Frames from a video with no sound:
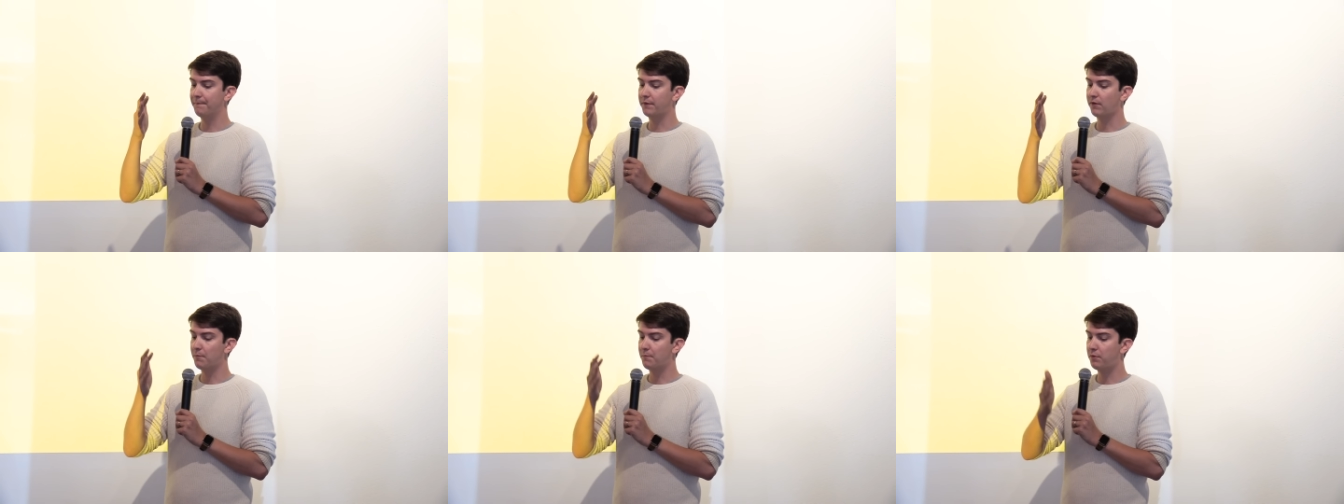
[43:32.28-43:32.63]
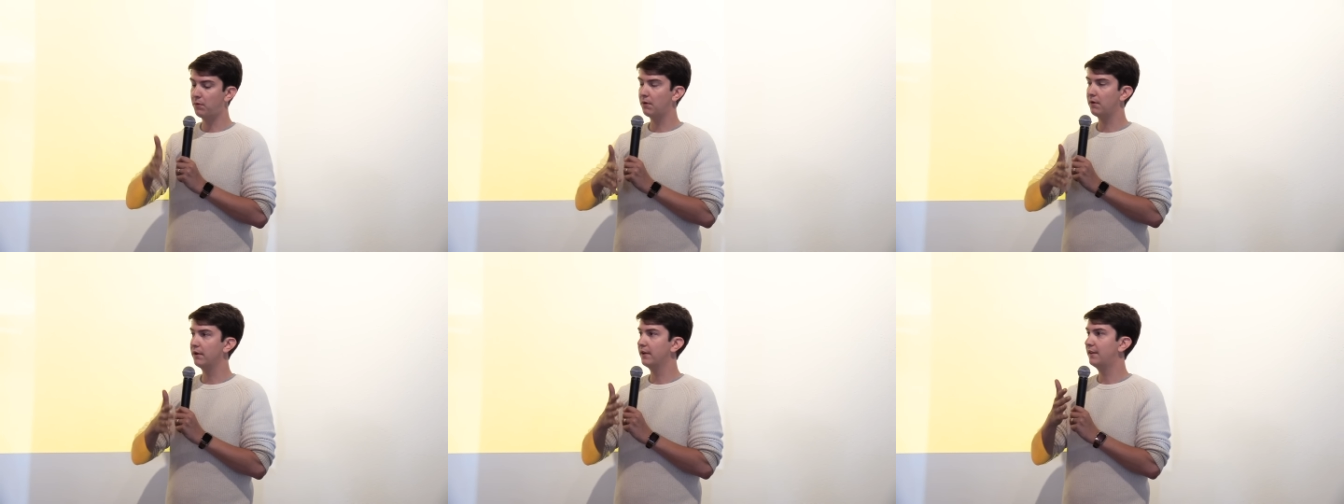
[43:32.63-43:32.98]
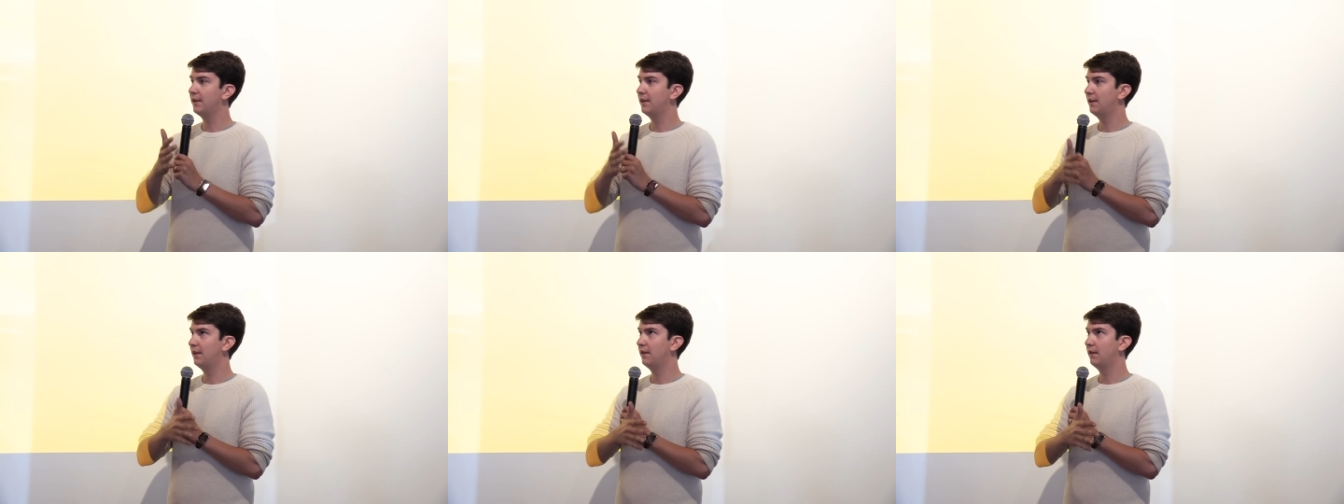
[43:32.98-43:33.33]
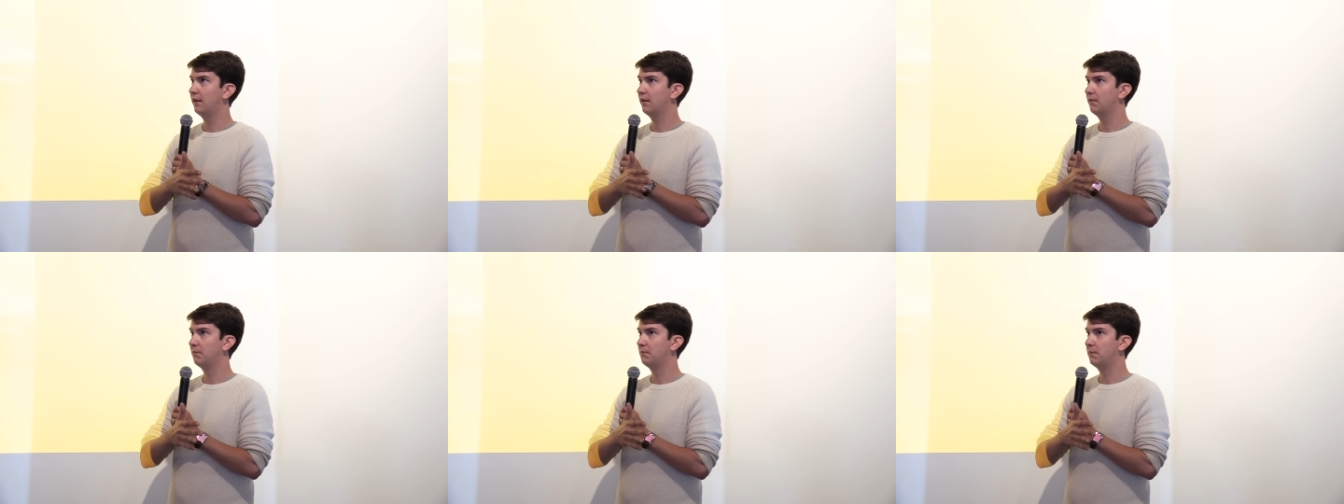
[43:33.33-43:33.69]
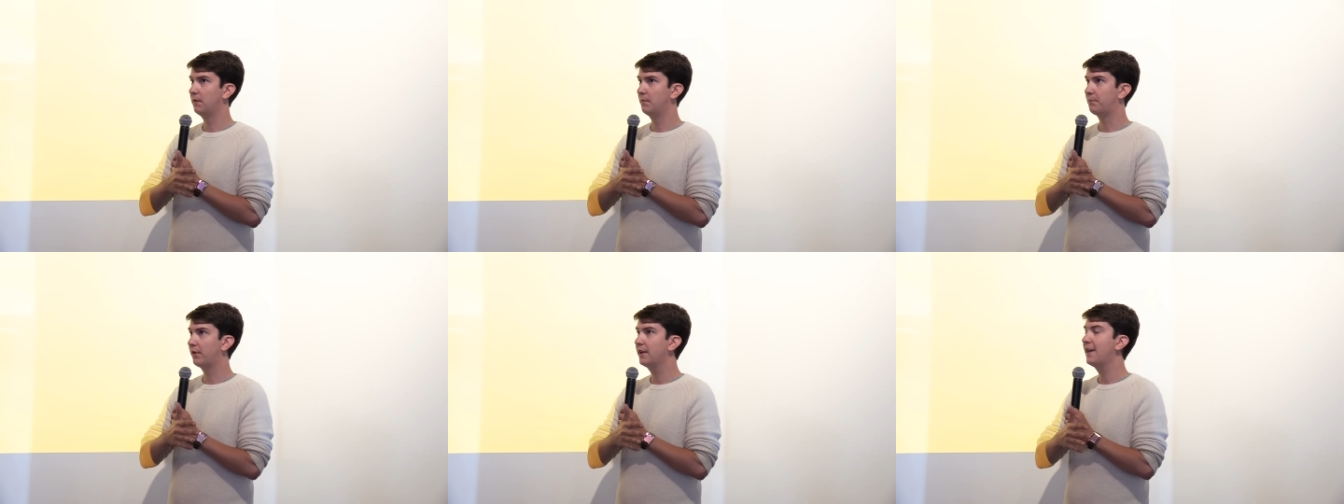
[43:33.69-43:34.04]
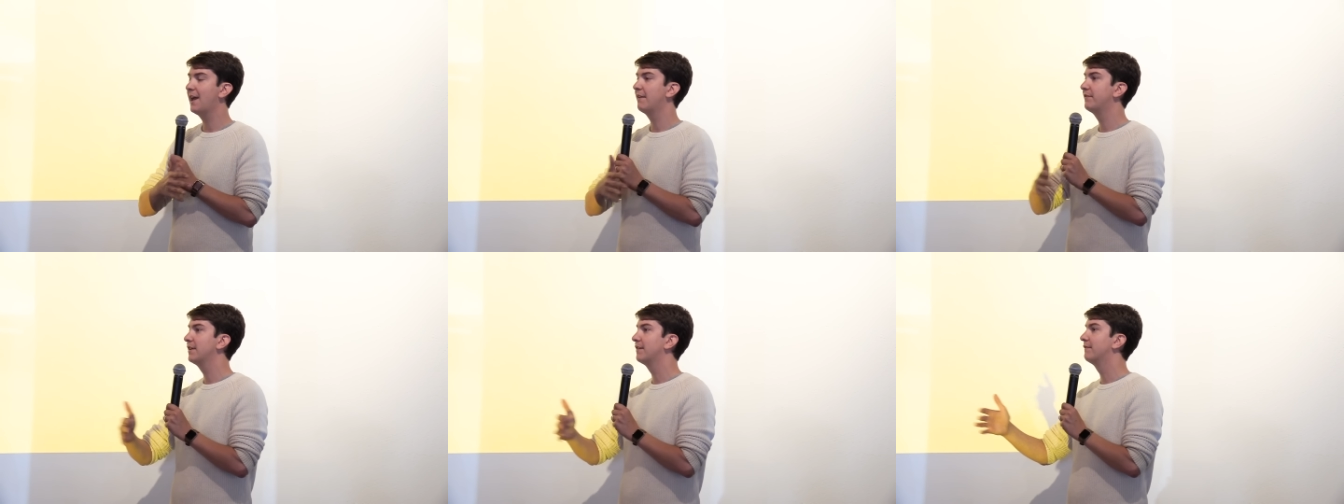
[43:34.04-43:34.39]
support the pretty
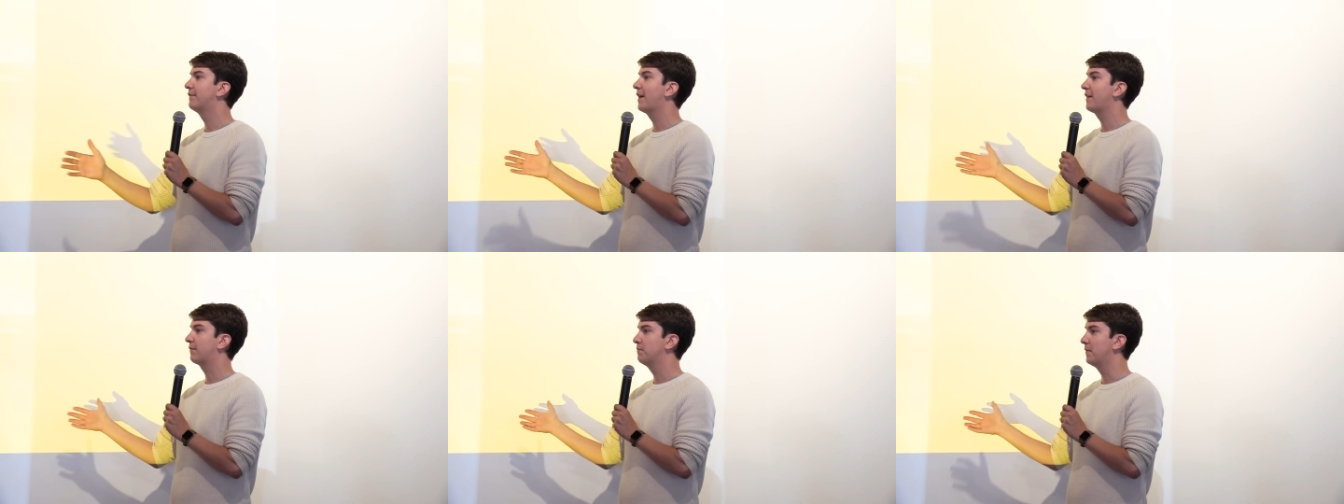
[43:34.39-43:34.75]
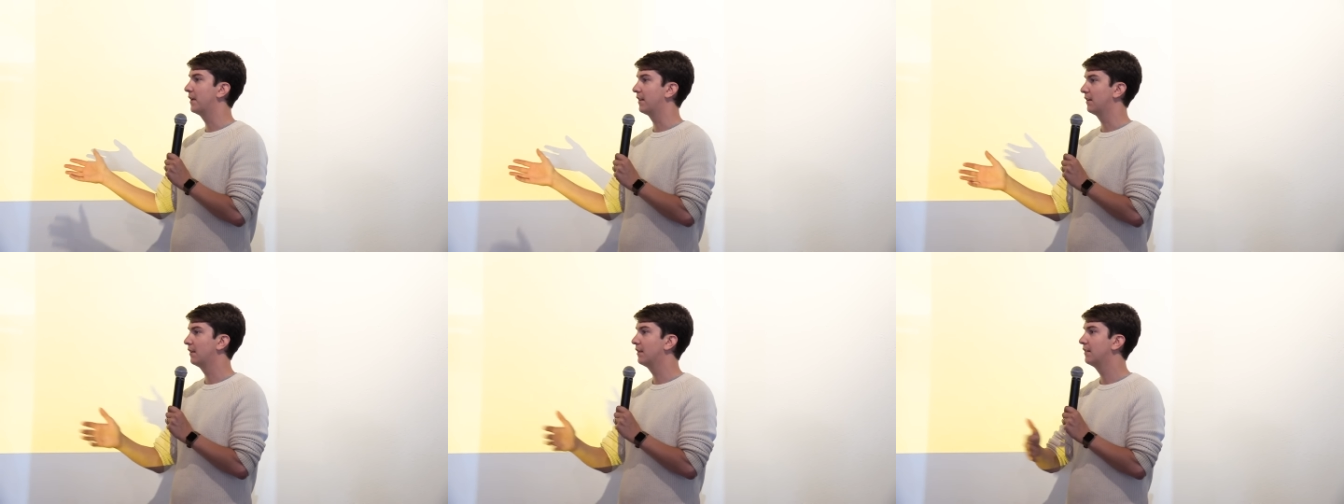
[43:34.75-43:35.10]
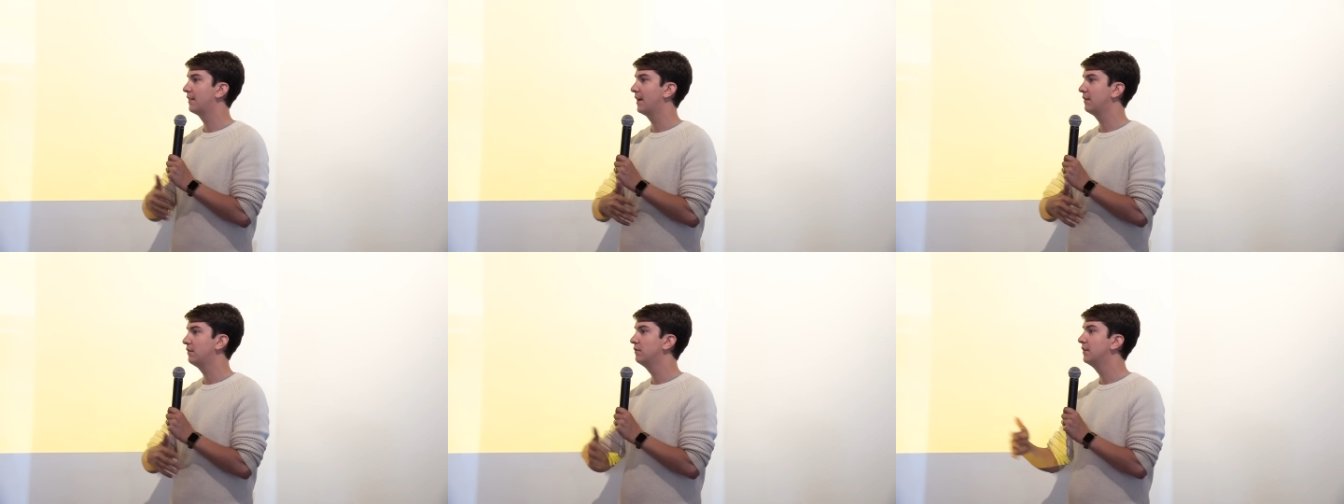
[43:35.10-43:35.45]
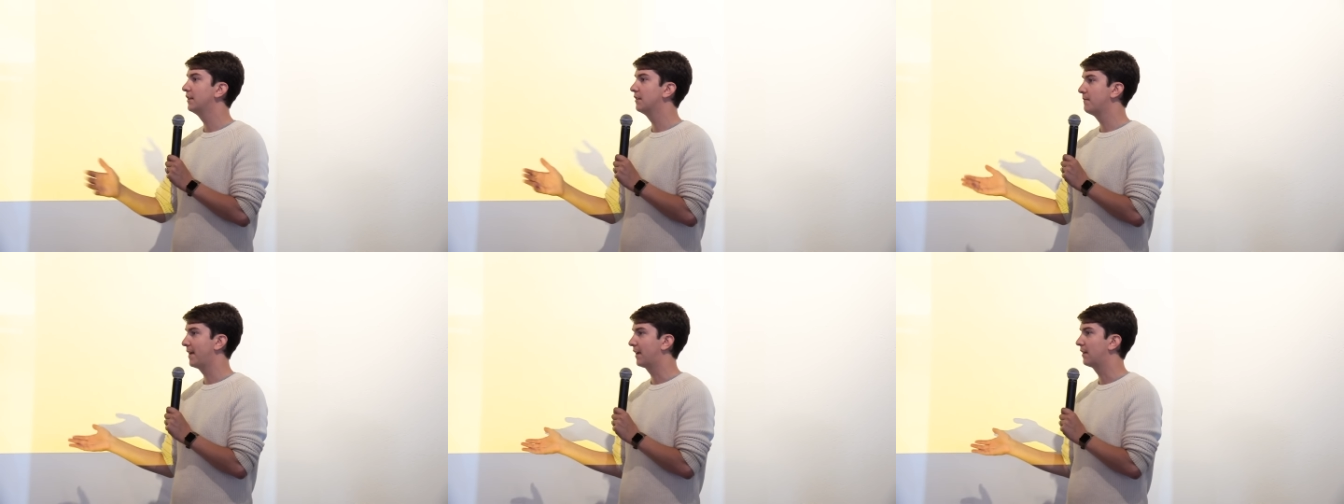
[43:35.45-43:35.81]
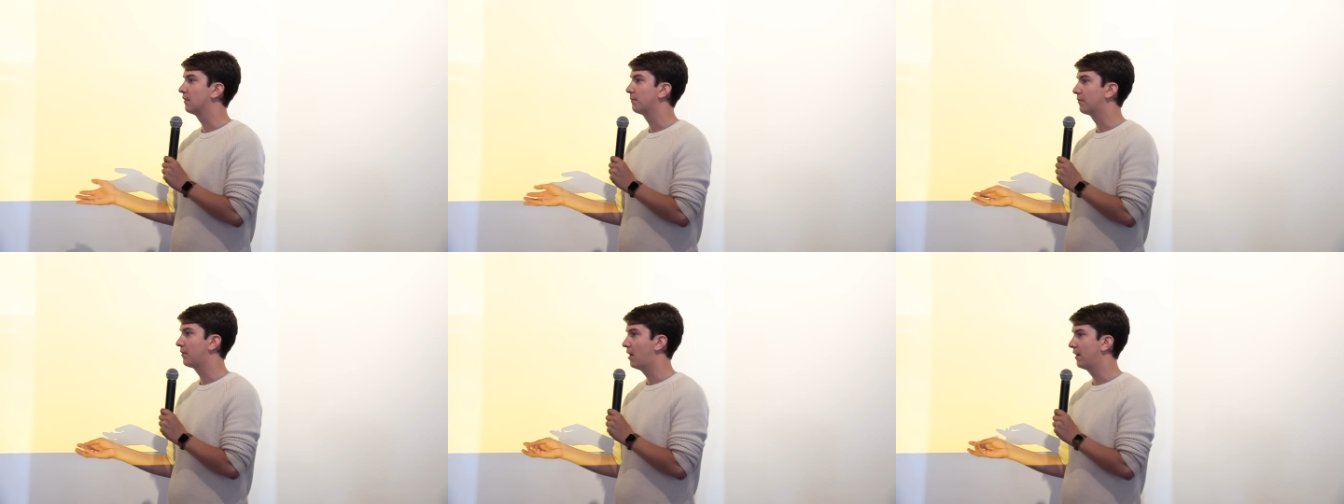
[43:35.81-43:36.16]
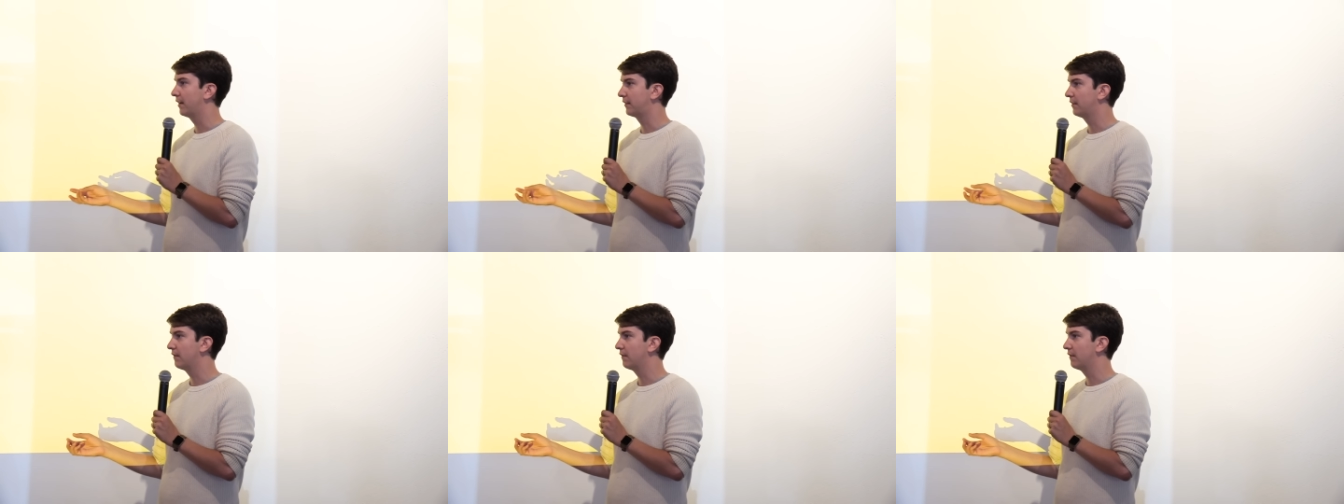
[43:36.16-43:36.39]
heavy investment that you need to make in the product.